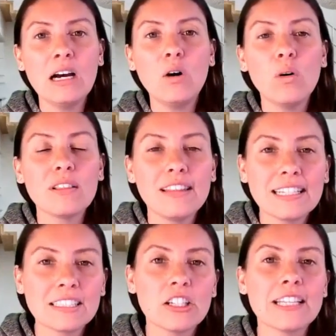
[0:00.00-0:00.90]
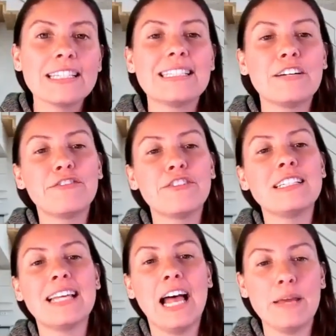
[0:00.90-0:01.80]
Now let's look at the
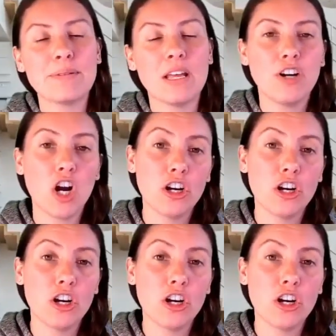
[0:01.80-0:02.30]
different types of